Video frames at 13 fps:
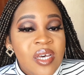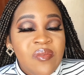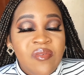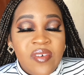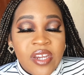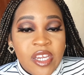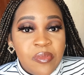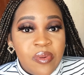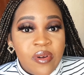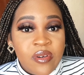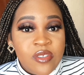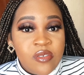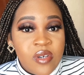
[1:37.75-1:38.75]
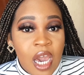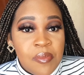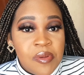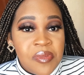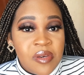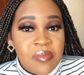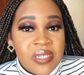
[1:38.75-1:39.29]
i'm very prone to
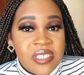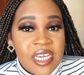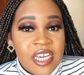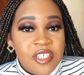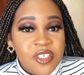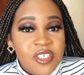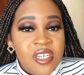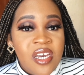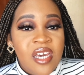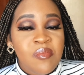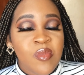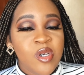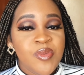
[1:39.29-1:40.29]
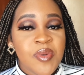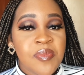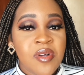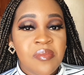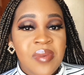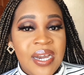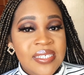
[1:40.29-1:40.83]
hyperpigmentation and most
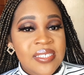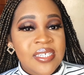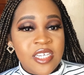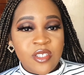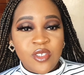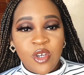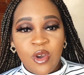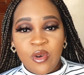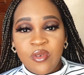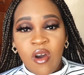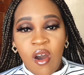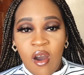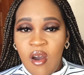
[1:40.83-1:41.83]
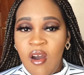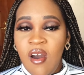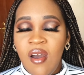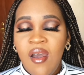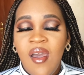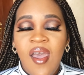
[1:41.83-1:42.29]
people my skin tone are